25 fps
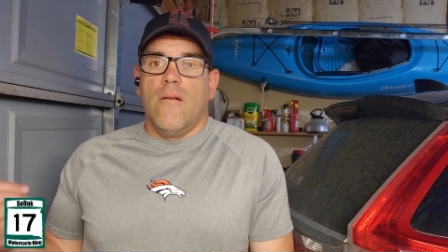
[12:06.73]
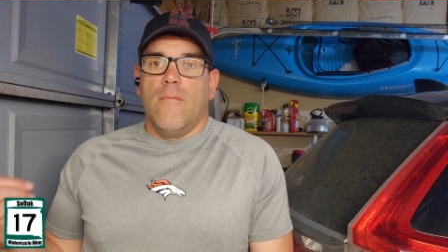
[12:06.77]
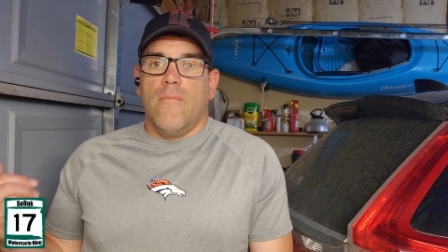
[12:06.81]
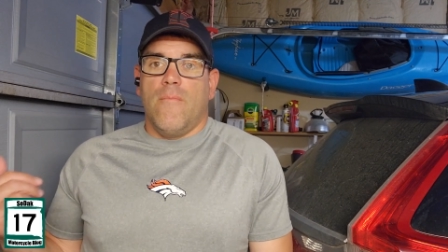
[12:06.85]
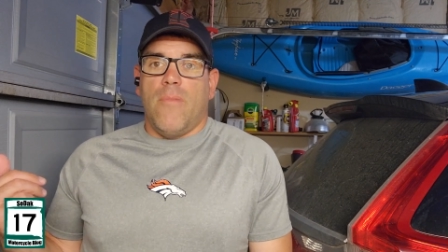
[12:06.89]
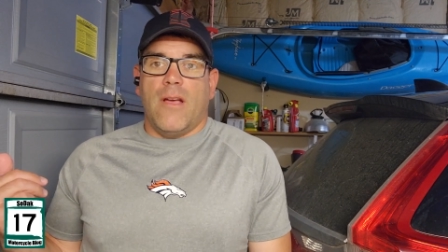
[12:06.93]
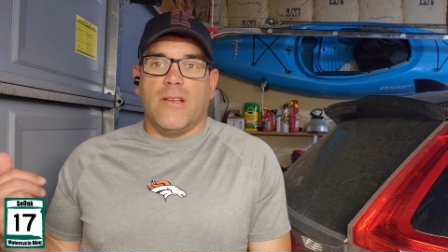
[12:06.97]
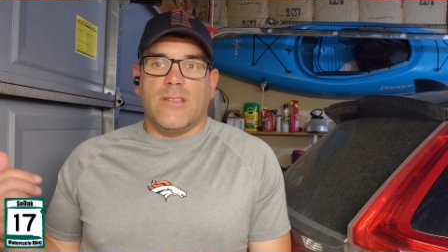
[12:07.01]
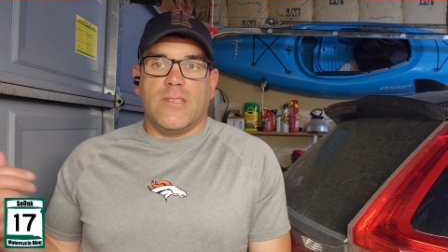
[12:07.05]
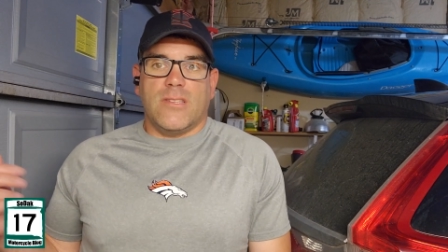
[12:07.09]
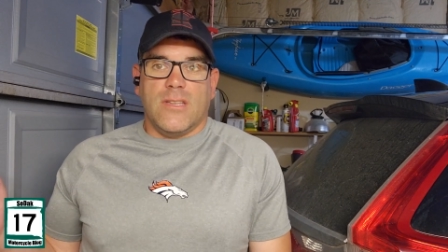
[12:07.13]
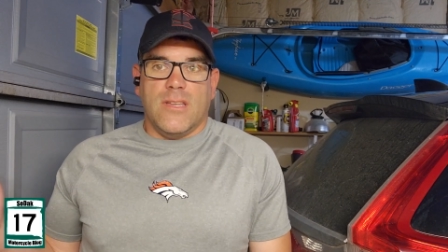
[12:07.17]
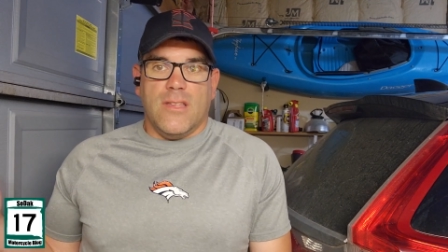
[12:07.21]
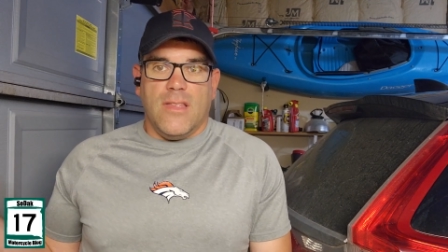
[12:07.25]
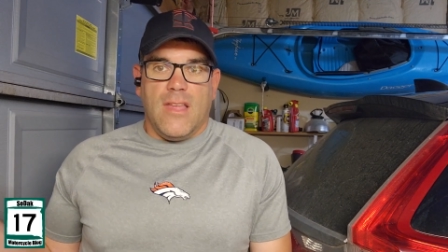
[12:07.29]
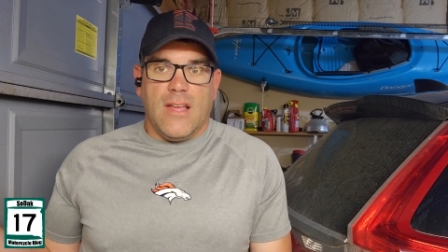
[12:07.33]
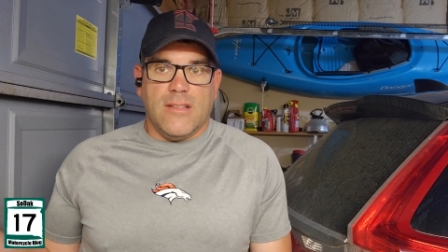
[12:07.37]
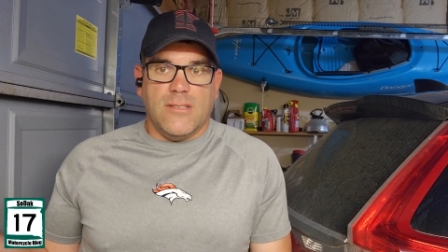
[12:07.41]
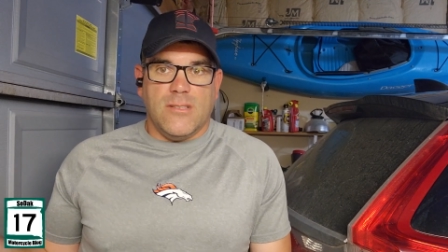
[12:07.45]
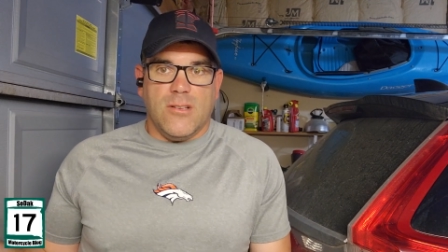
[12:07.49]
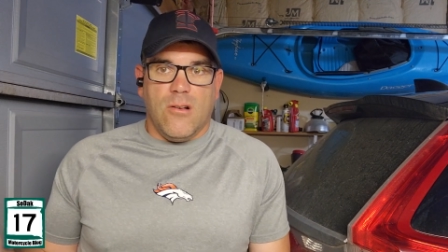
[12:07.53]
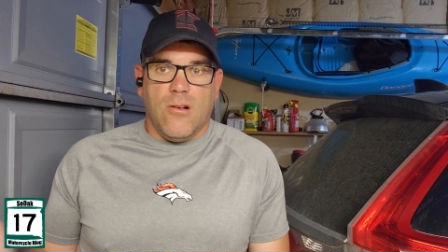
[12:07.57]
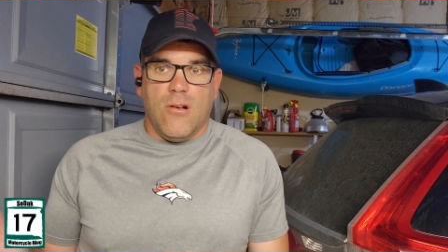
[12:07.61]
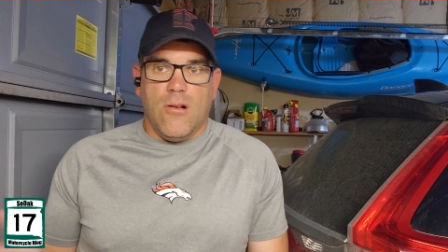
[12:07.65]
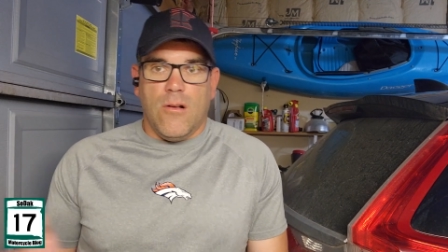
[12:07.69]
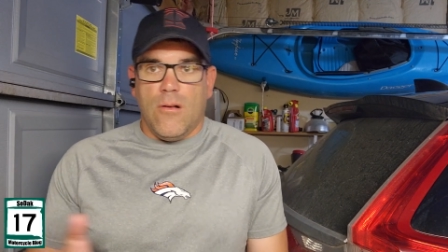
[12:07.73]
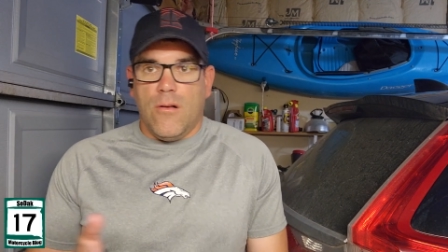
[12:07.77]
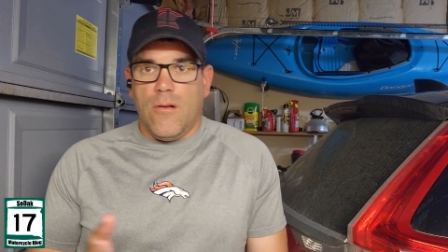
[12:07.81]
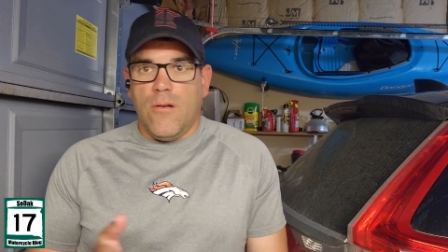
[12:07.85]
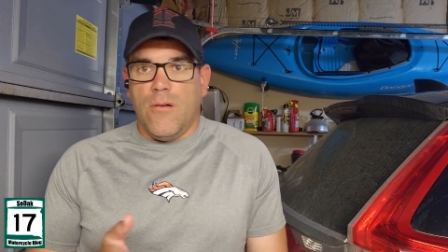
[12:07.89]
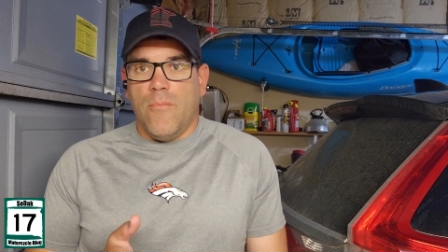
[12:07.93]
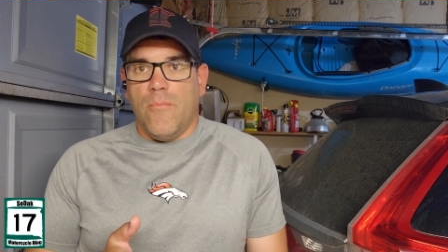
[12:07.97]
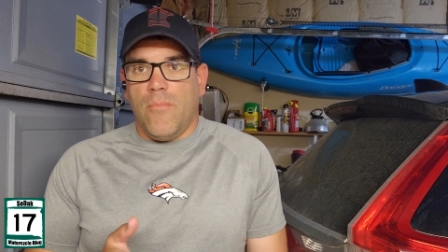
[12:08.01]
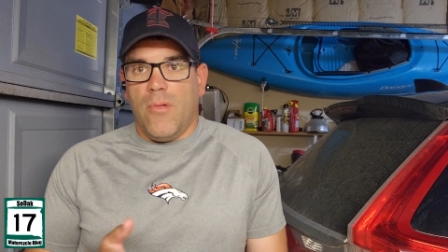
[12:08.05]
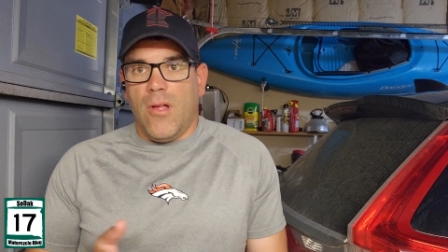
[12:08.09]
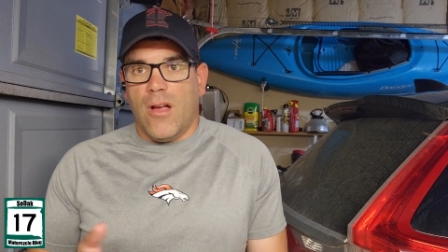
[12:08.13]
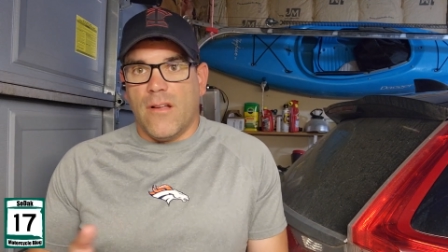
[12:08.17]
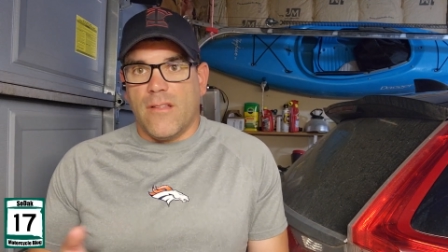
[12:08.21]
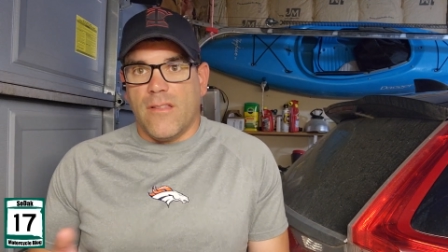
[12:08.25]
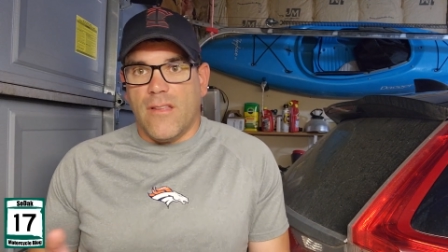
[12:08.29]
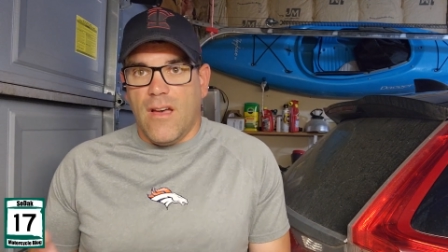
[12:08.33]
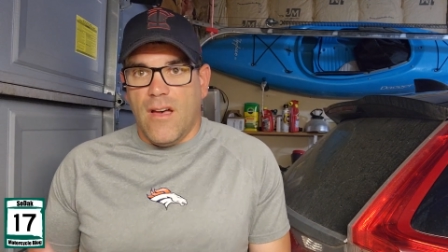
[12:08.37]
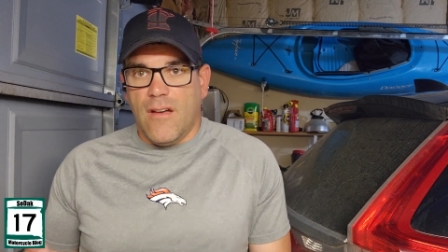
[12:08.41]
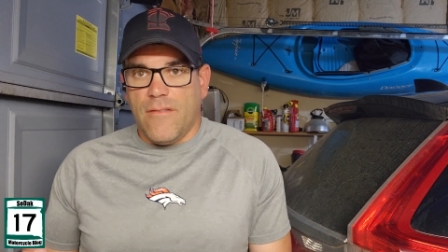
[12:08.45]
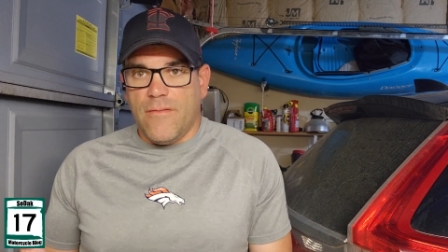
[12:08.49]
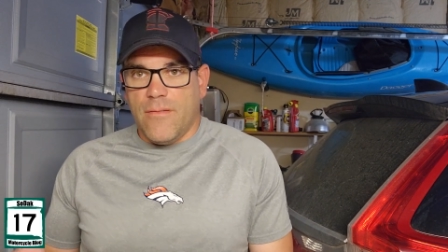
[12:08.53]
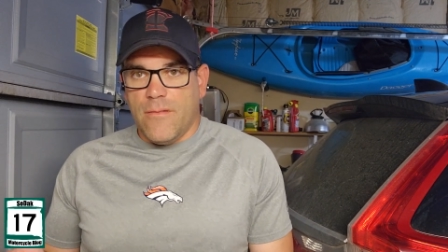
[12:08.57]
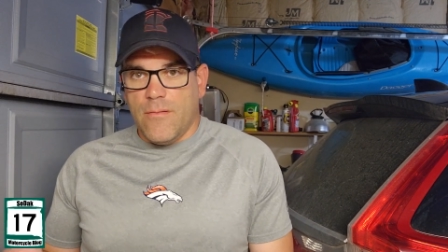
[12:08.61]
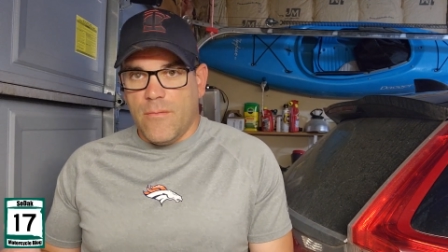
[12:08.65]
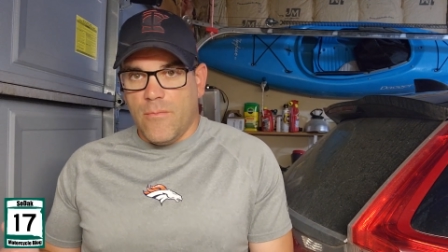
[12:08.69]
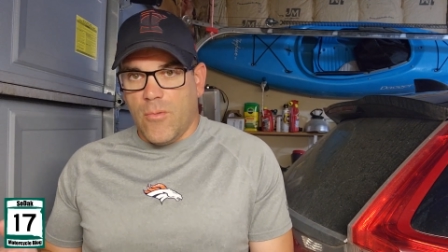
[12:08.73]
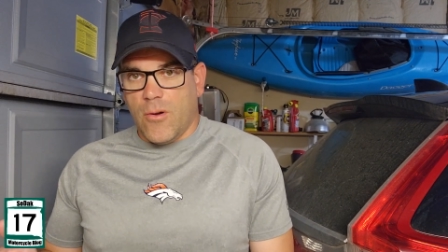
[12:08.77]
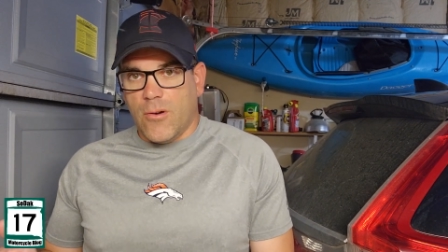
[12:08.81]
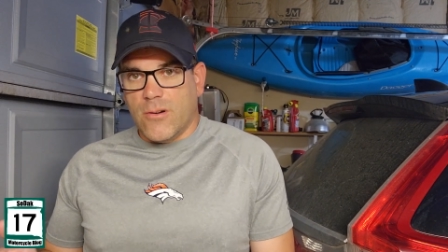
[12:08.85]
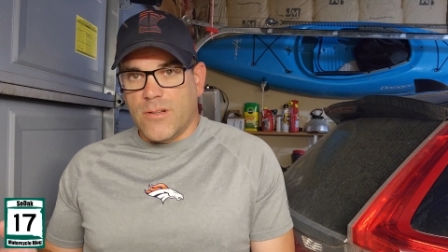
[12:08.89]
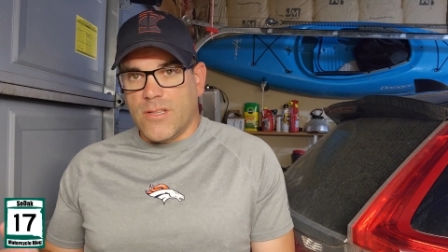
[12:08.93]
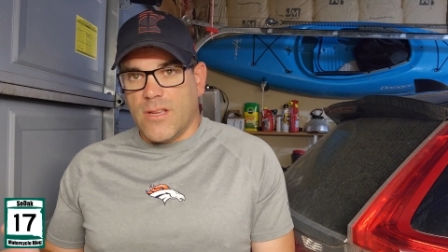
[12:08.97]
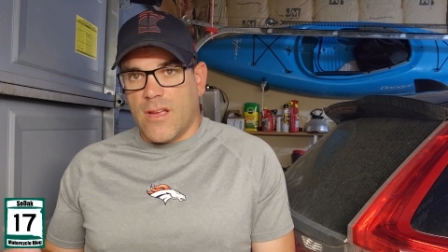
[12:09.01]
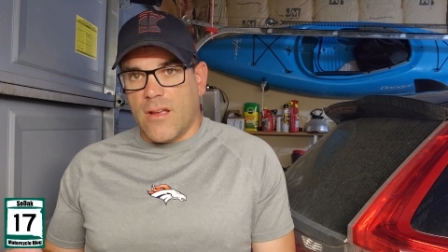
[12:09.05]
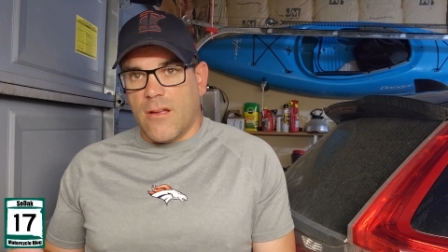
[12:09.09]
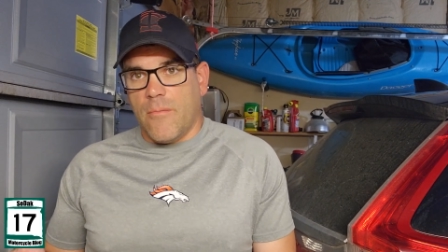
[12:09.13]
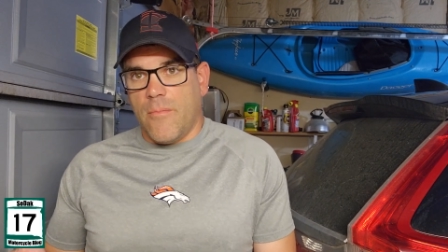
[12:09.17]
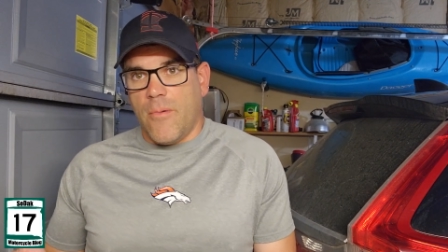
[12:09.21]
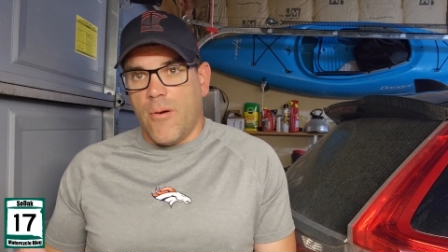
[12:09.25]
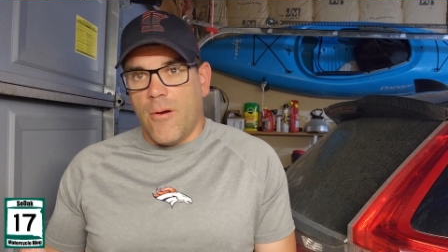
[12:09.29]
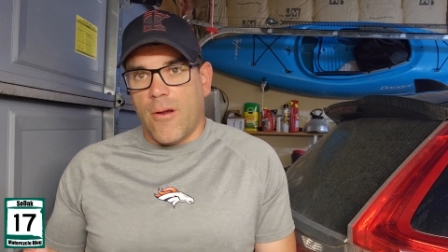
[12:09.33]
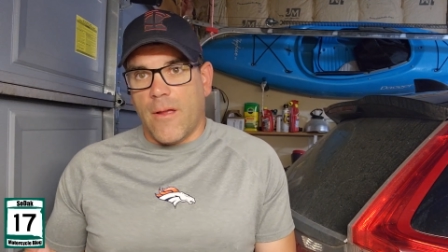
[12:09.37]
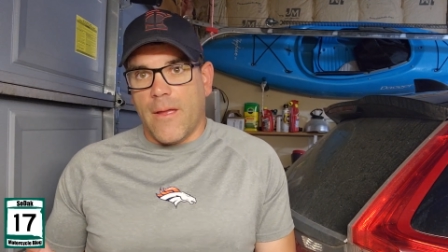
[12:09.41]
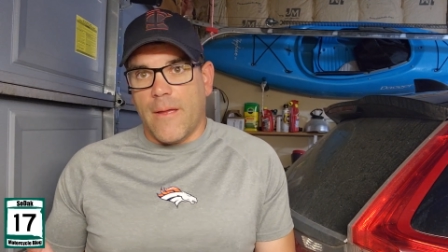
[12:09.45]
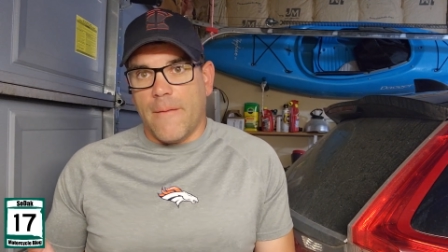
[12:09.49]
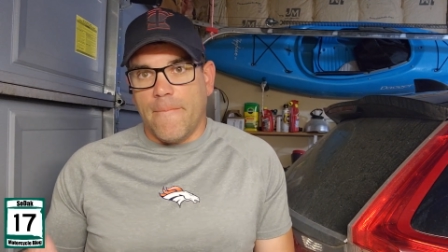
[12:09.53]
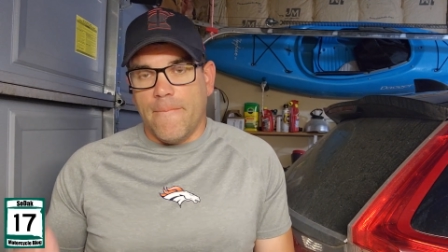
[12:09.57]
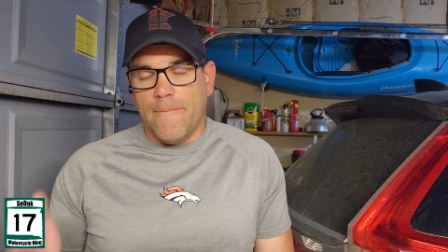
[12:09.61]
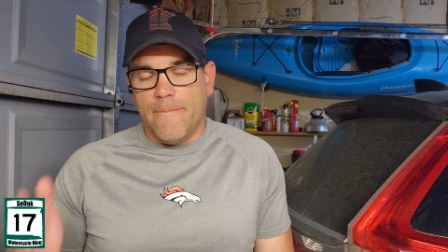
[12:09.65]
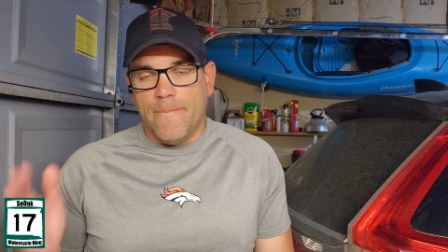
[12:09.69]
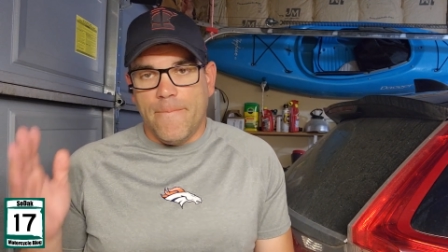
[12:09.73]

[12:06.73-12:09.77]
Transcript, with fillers: basically that's all blocked off motorcycle parking.